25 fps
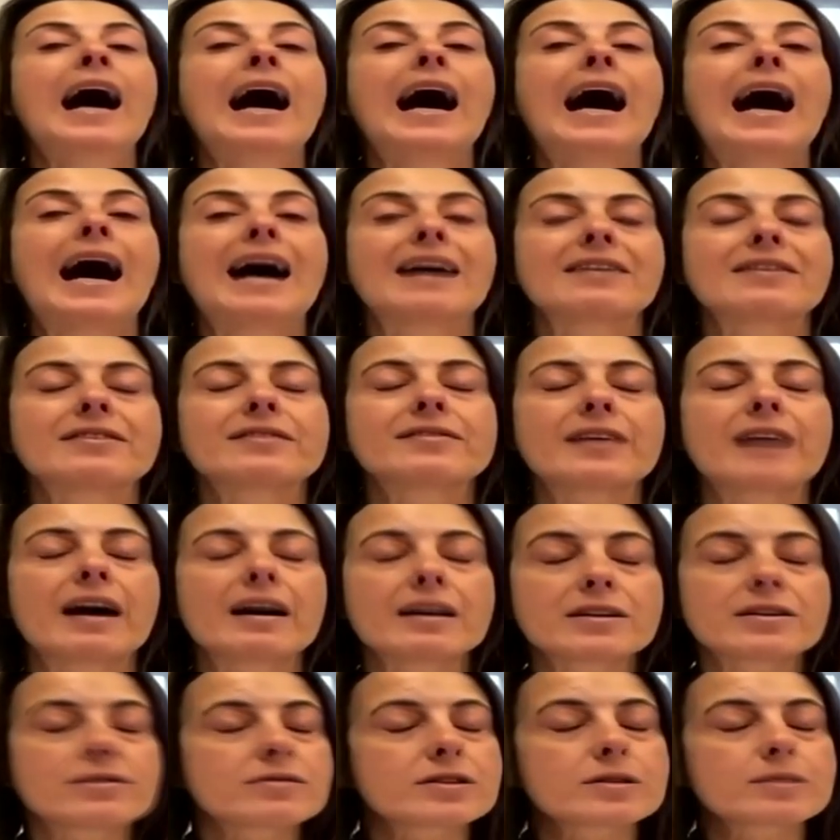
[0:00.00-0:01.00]
And
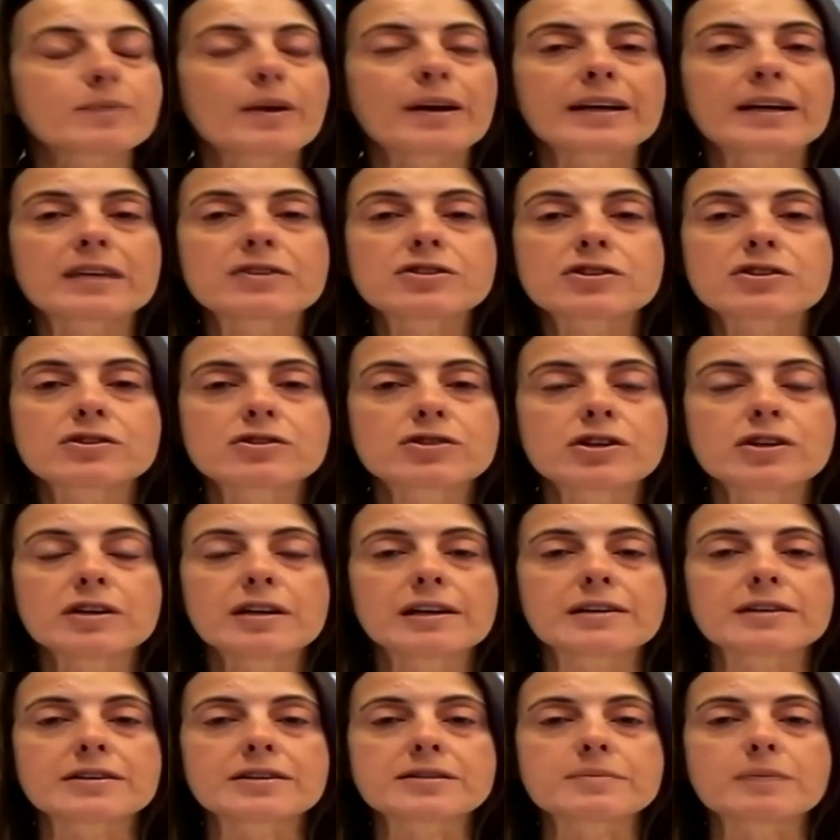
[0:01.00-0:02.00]
I sprang into
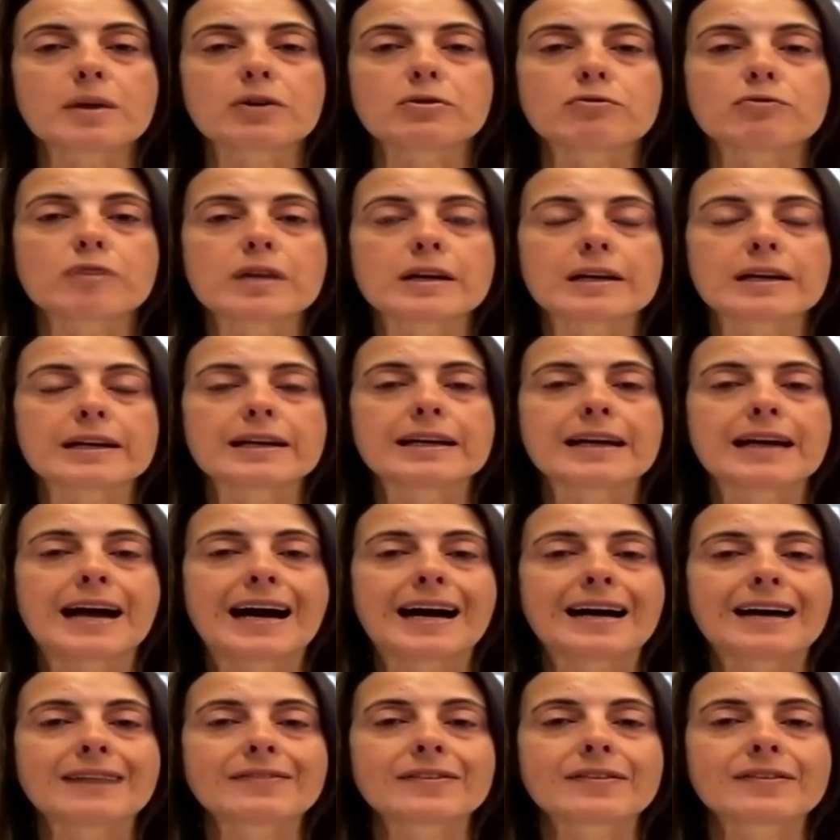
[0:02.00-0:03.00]
journalist mode, really,
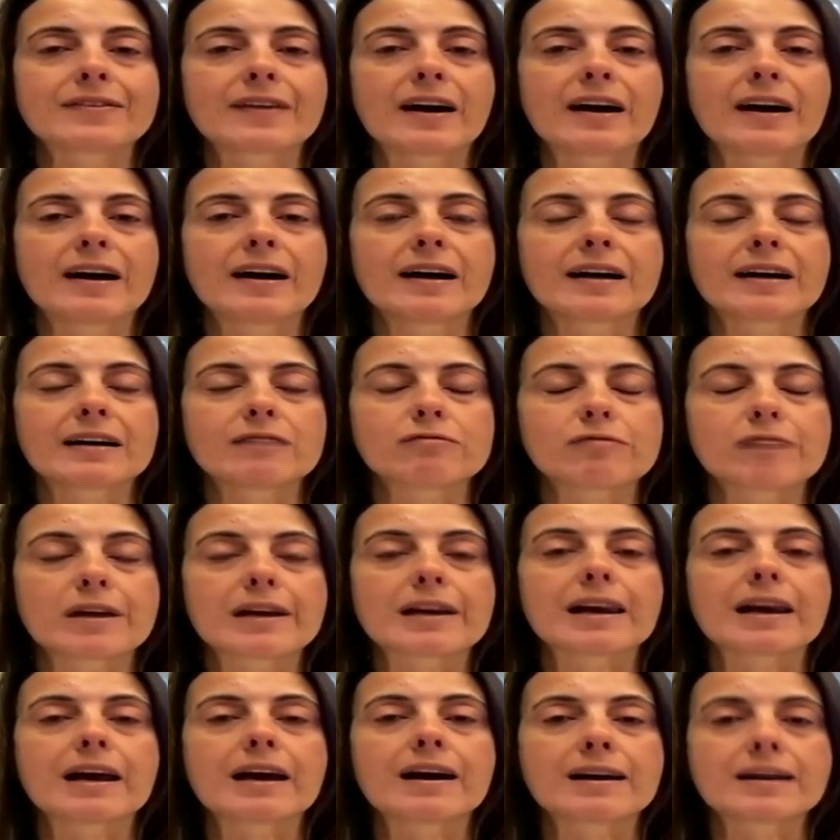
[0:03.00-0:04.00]
and I
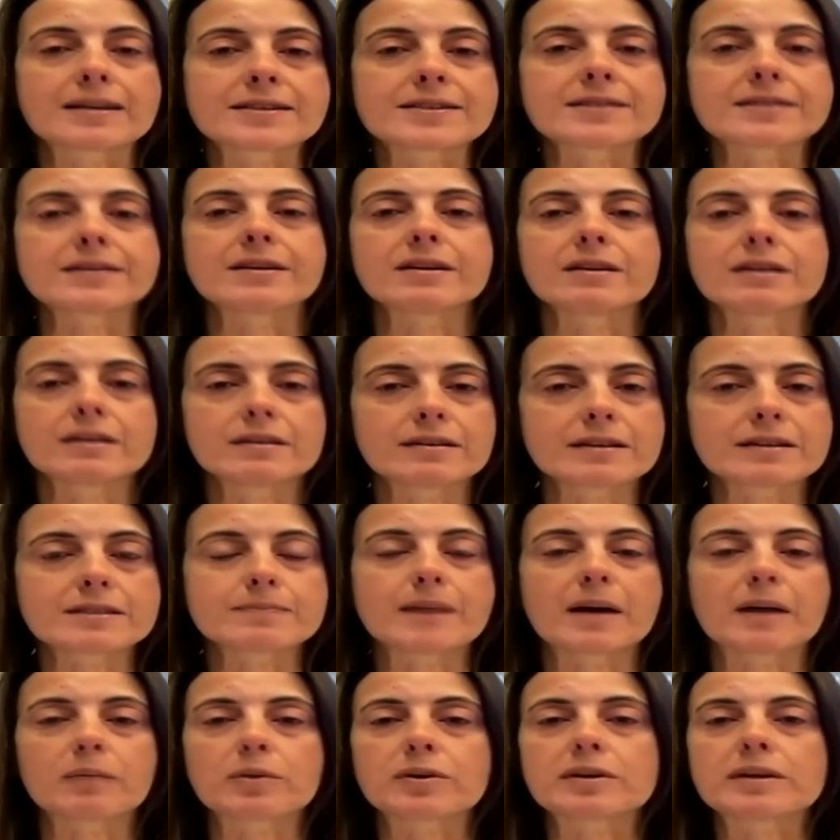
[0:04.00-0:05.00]
realised that this
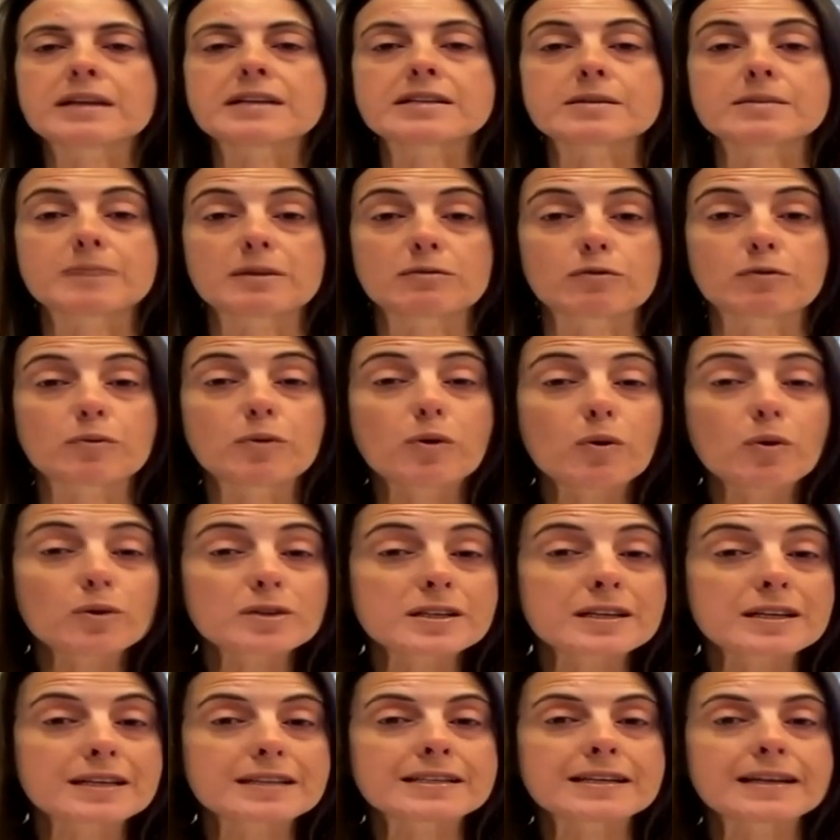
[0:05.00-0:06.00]
man would need to be
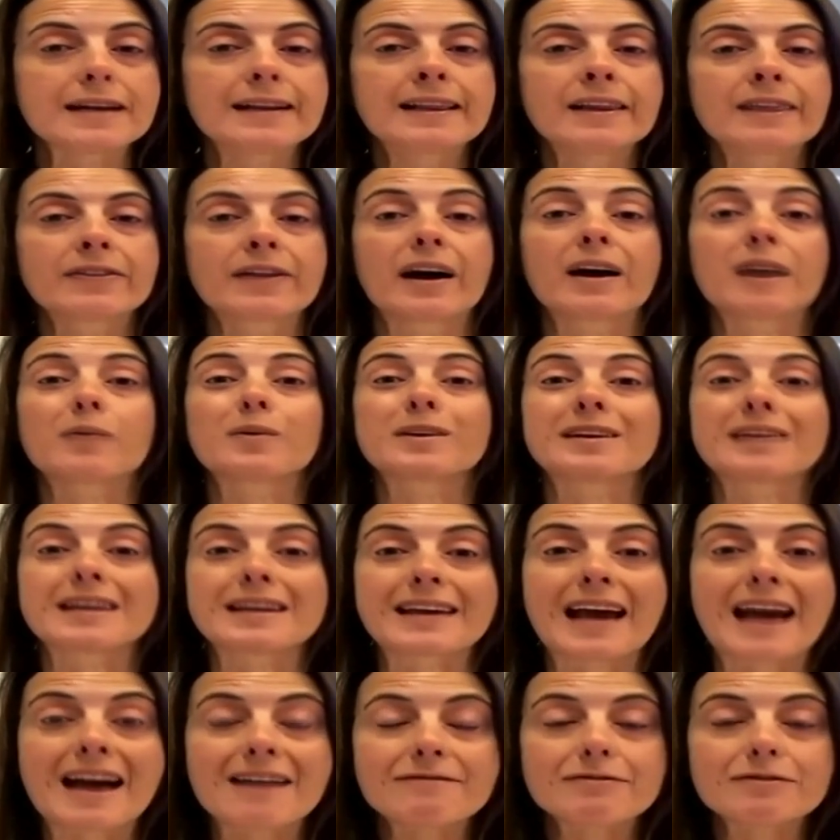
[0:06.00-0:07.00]
reported, that I would
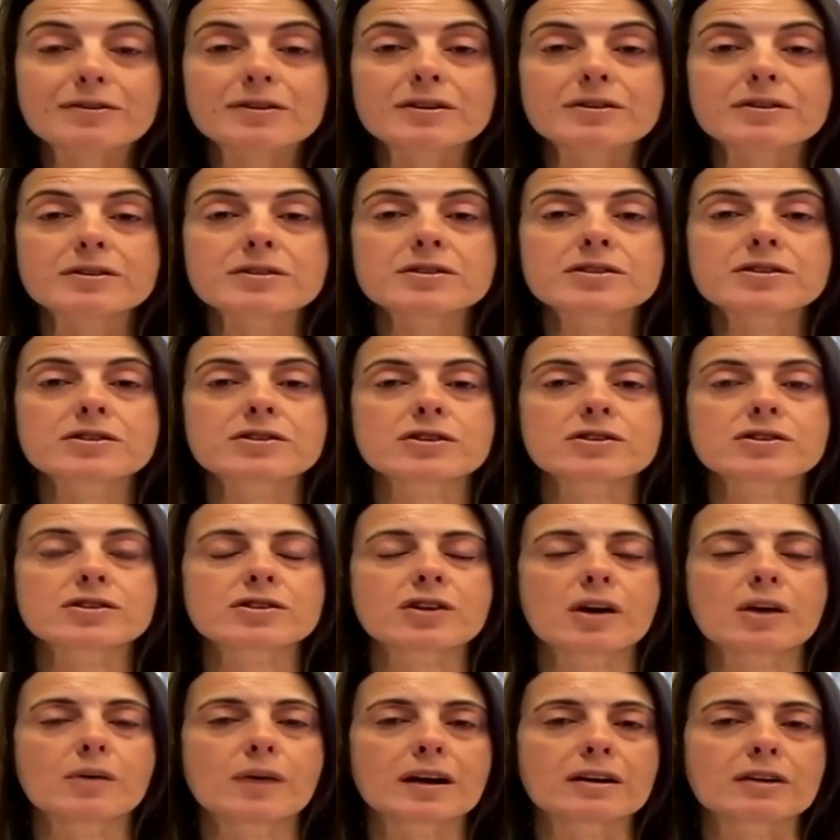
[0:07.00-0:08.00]
need evidence.
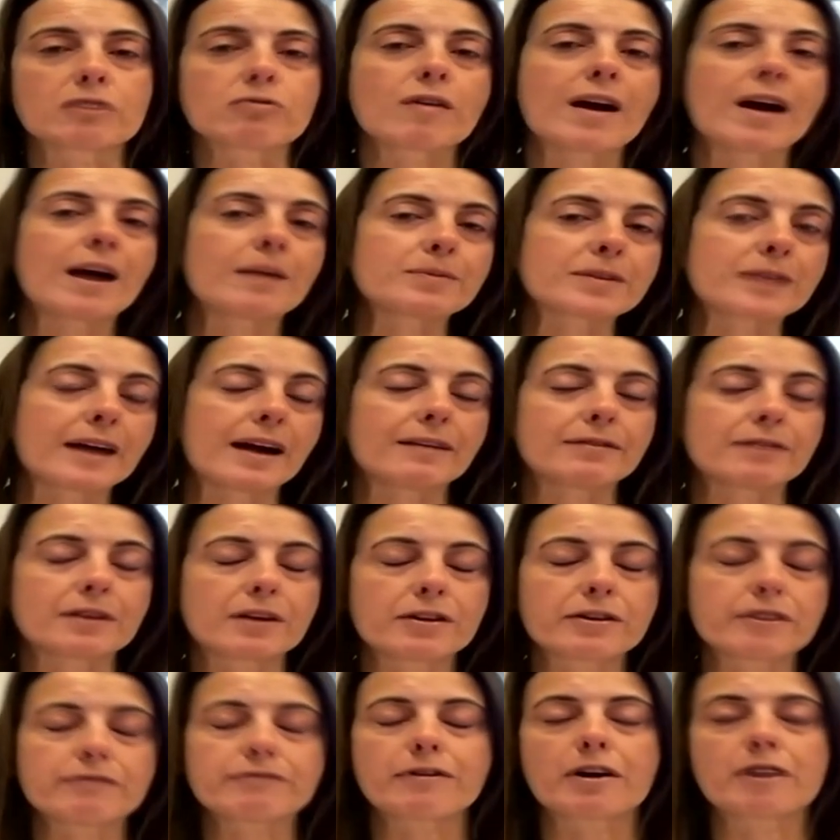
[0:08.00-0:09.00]
So I have
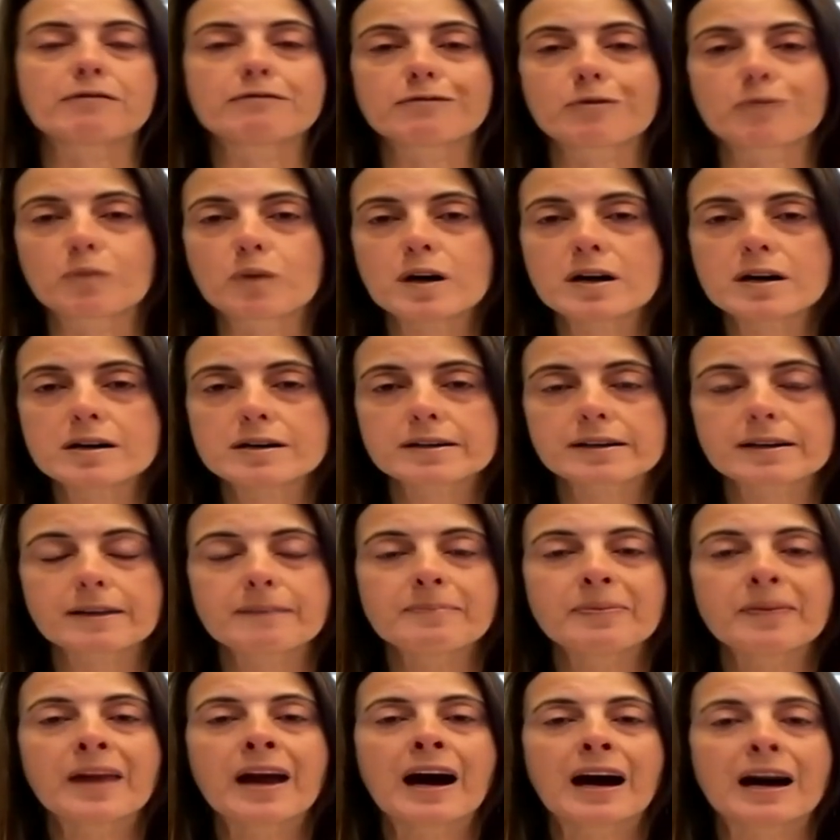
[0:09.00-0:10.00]
another phone for work.
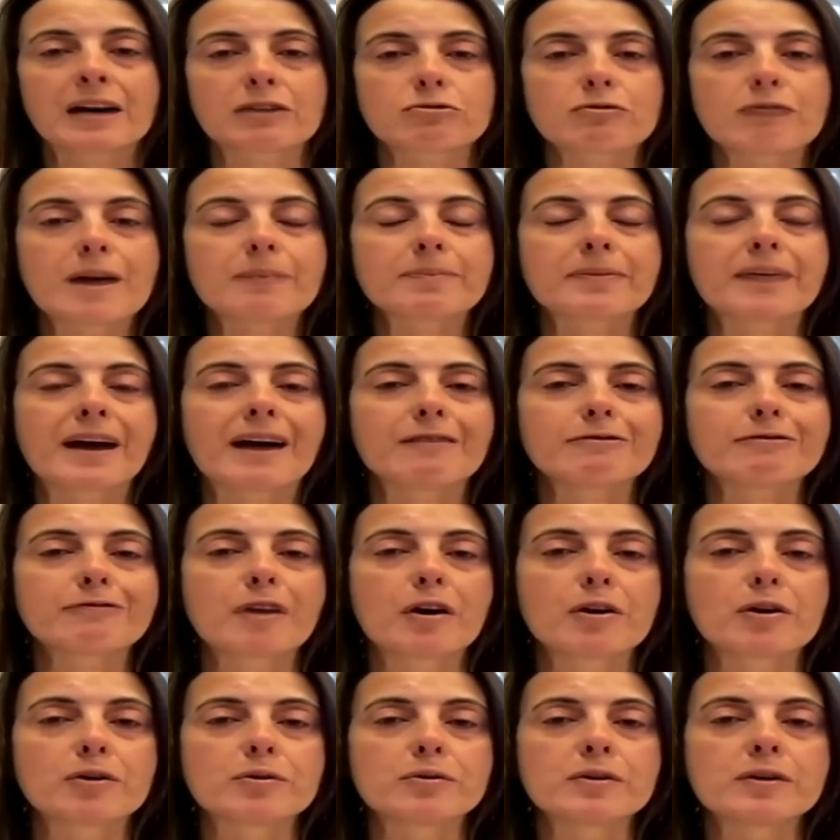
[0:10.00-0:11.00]
I grabbed that
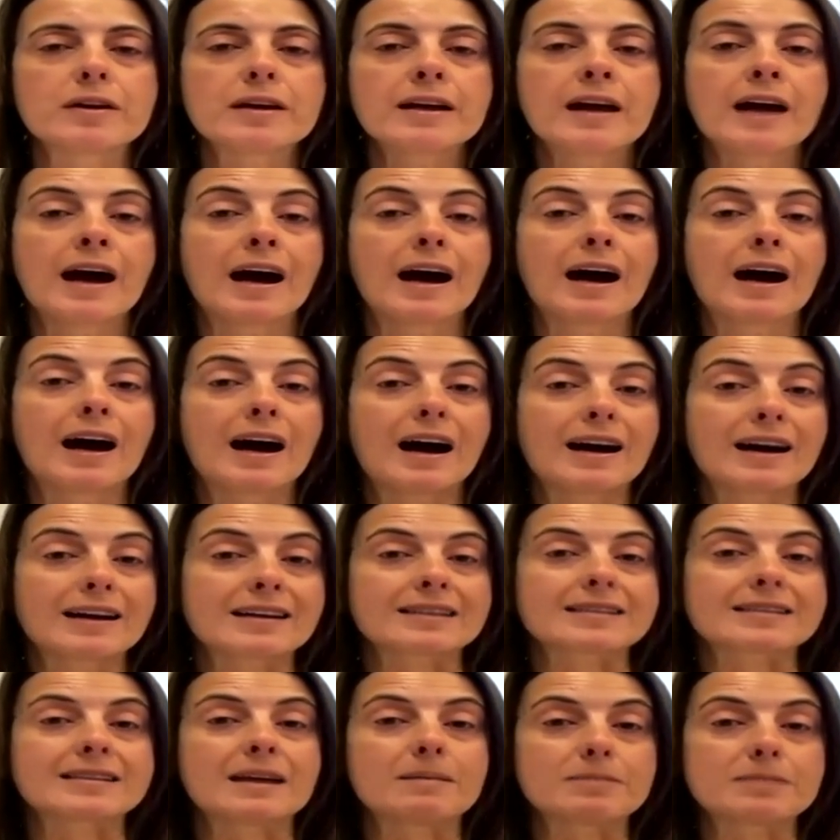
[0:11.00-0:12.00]
phone. I
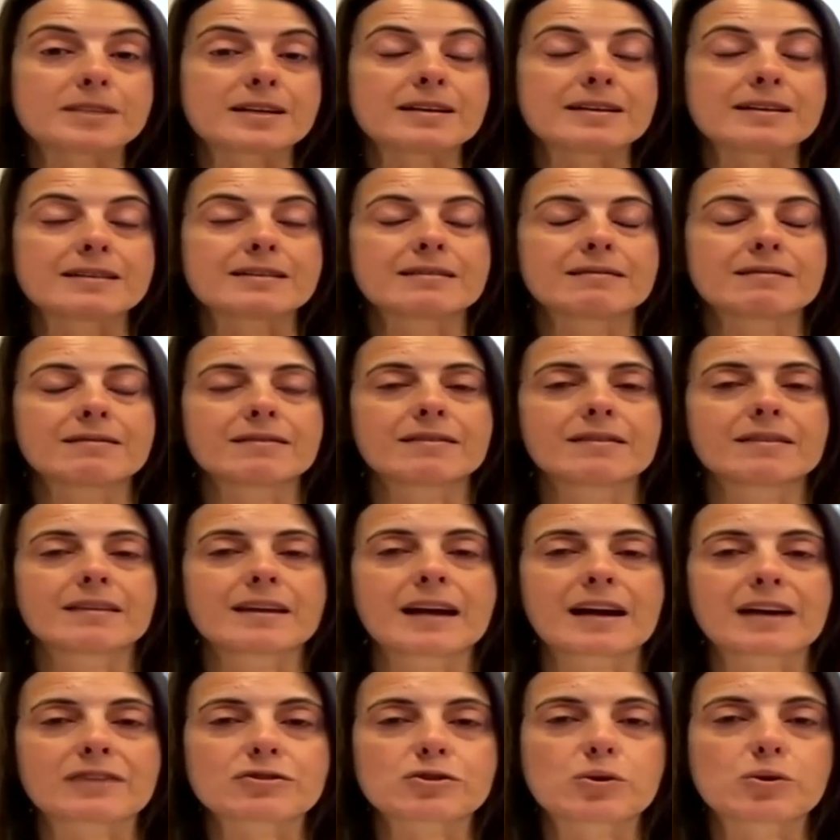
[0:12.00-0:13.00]
accepted the
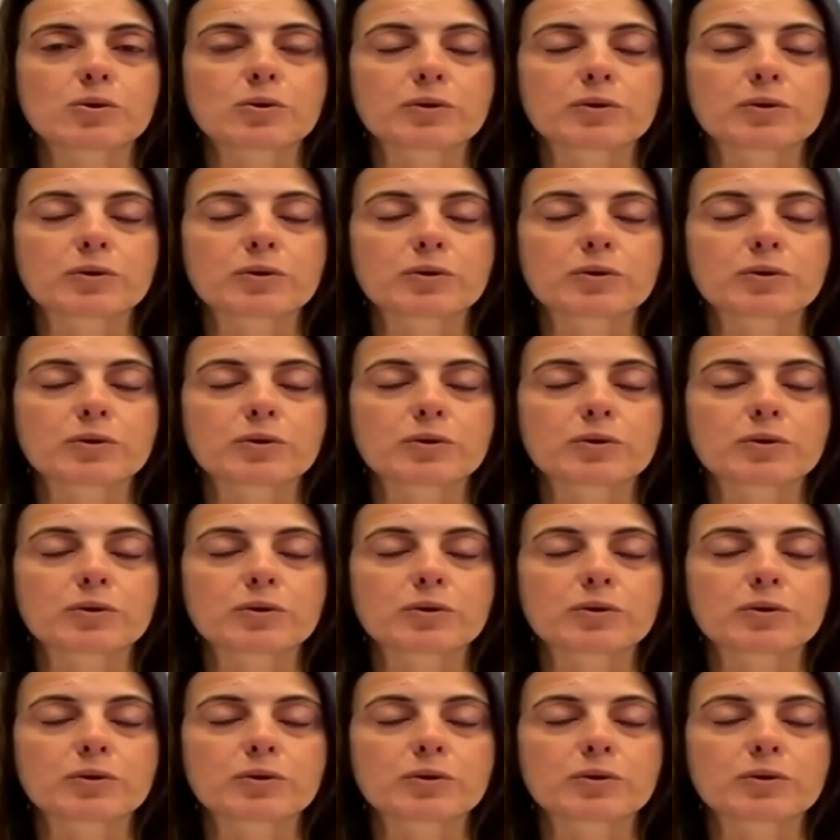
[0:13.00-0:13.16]
next call